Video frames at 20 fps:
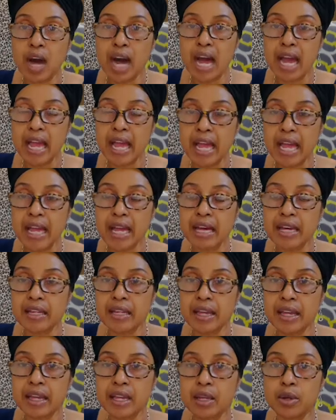I
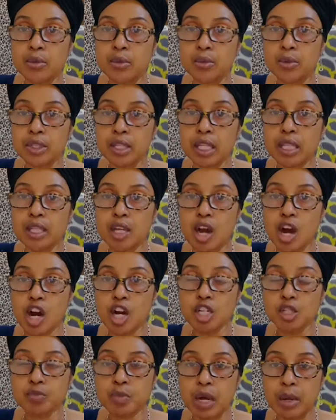had a really
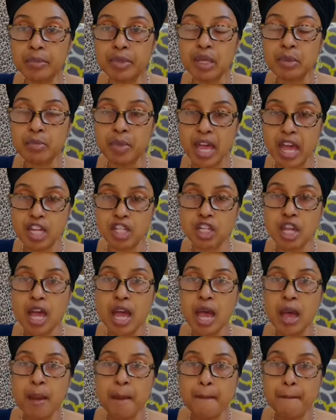large pumpkin patch
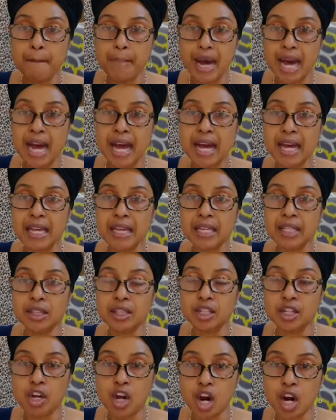by
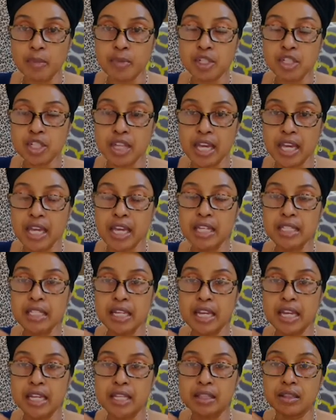the garbage cans
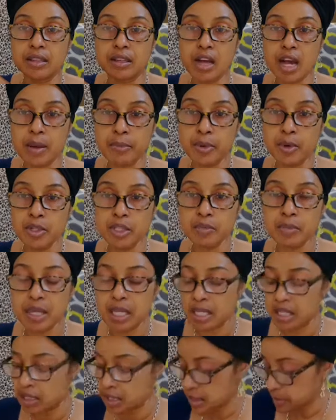and the compost
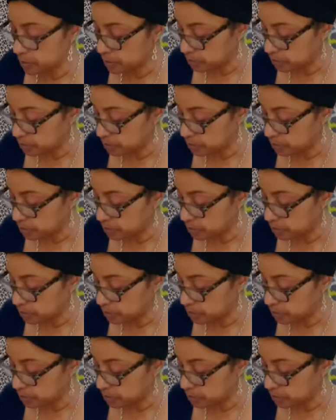bins.